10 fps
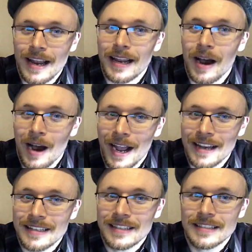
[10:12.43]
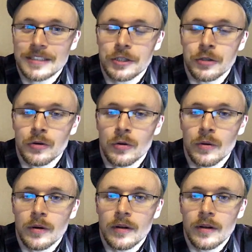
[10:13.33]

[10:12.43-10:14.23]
and kind to